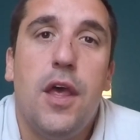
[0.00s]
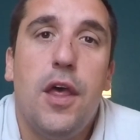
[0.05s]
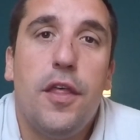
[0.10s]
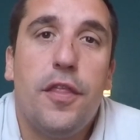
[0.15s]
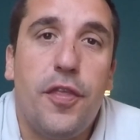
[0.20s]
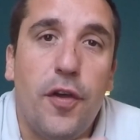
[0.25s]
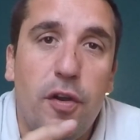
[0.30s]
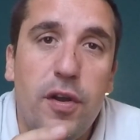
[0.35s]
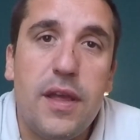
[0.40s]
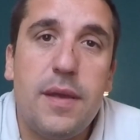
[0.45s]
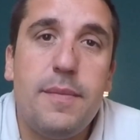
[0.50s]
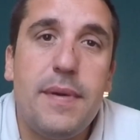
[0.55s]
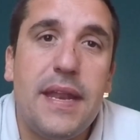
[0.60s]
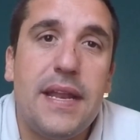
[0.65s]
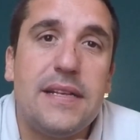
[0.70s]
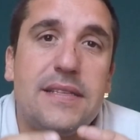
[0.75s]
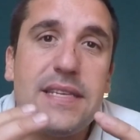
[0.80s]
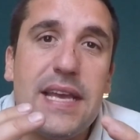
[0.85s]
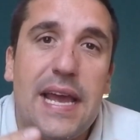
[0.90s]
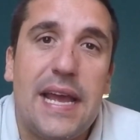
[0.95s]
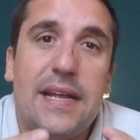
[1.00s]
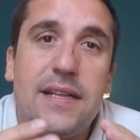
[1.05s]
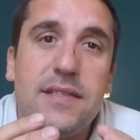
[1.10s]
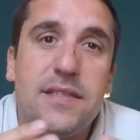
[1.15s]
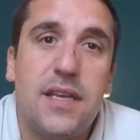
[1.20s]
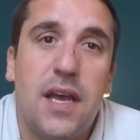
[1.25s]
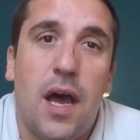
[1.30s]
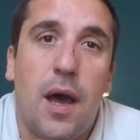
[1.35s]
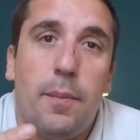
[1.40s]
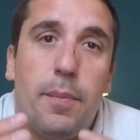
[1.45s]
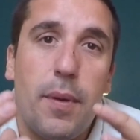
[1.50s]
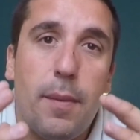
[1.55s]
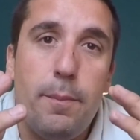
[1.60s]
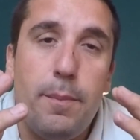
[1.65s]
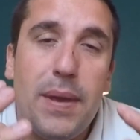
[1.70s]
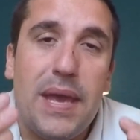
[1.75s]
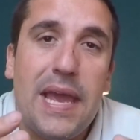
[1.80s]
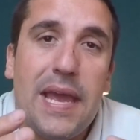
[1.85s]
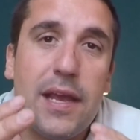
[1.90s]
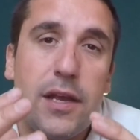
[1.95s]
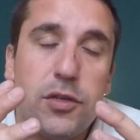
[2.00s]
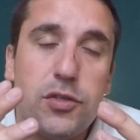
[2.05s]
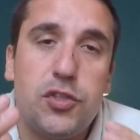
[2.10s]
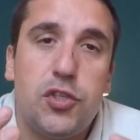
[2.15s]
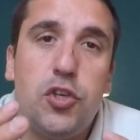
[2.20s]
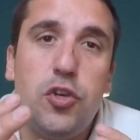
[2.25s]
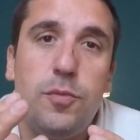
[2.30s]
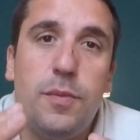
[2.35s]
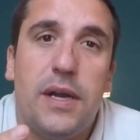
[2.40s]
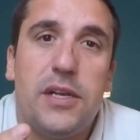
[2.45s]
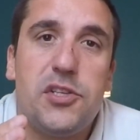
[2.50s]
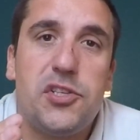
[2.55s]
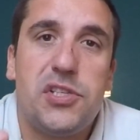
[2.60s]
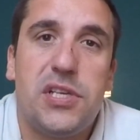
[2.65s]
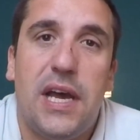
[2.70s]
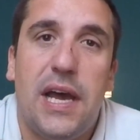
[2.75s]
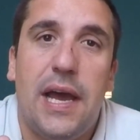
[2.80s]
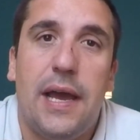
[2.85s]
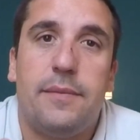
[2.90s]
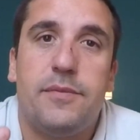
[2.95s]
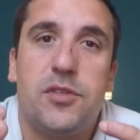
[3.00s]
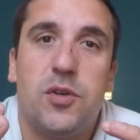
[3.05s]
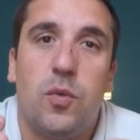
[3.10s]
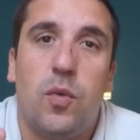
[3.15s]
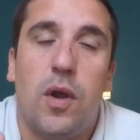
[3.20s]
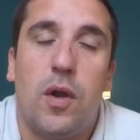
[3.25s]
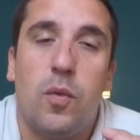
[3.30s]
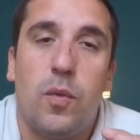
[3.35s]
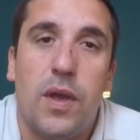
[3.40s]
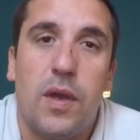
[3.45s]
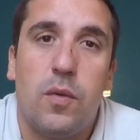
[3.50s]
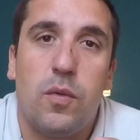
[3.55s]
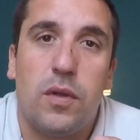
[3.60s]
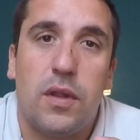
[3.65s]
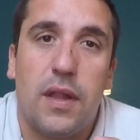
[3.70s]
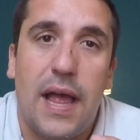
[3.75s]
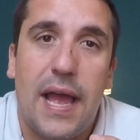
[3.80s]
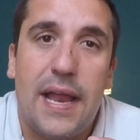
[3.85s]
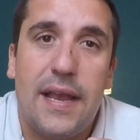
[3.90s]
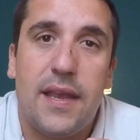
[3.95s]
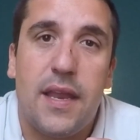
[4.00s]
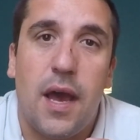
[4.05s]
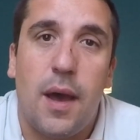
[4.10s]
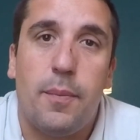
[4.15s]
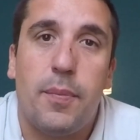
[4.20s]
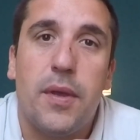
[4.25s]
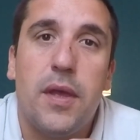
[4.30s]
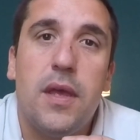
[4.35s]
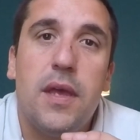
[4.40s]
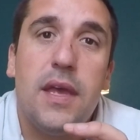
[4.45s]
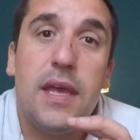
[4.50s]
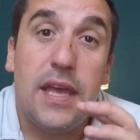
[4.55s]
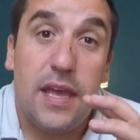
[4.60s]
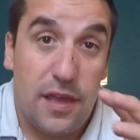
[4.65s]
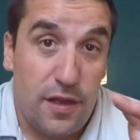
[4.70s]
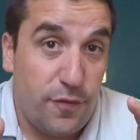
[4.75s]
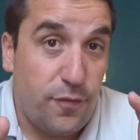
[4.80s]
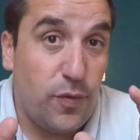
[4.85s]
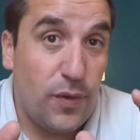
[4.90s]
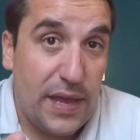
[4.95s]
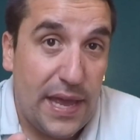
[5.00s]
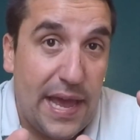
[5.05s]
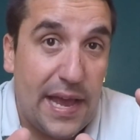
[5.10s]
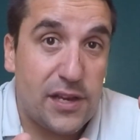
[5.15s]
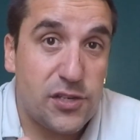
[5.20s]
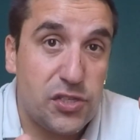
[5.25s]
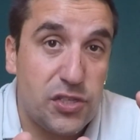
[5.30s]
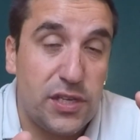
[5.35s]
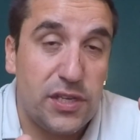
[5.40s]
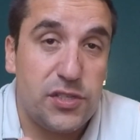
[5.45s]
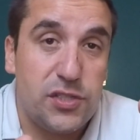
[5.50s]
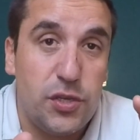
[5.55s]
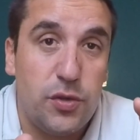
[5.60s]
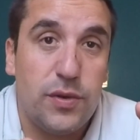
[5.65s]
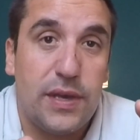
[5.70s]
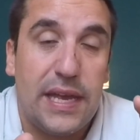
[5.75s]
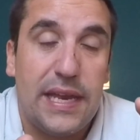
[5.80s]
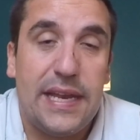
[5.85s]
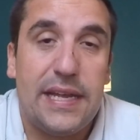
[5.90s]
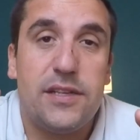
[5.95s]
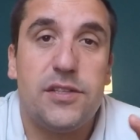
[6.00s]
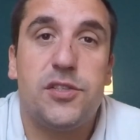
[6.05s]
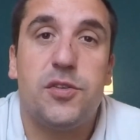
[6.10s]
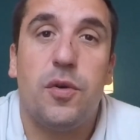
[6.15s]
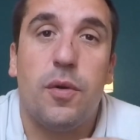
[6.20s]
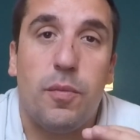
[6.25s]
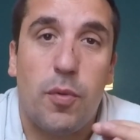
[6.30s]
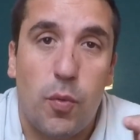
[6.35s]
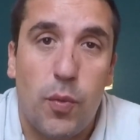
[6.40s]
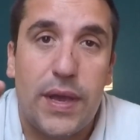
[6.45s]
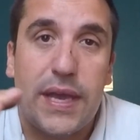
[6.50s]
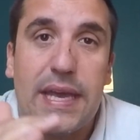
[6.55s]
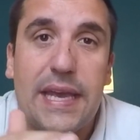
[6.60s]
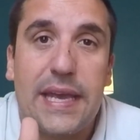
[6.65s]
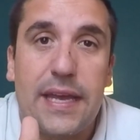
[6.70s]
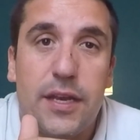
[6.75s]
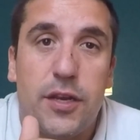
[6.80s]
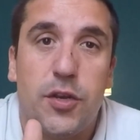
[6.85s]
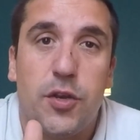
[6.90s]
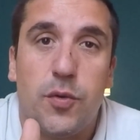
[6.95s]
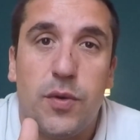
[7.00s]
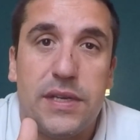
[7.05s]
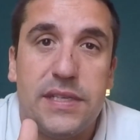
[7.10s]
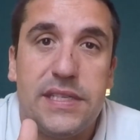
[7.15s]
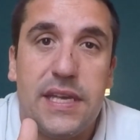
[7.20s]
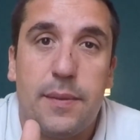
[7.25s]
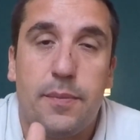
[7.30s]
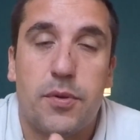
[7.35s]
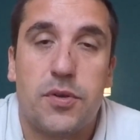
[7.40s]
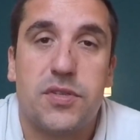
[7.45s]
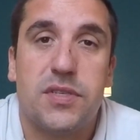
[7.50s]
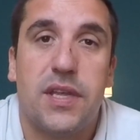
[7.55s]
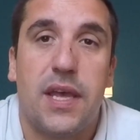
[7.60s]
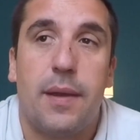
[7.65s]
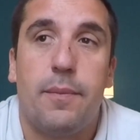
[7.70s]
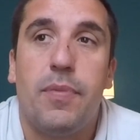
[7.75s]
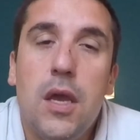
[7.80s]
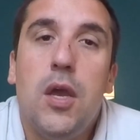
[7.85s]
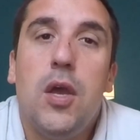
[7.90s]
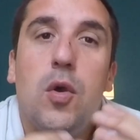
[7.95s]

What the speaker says: 30 minutes ends up being too much time to where we will end up, if we actually do get into it, but we can get into a deeper sleep.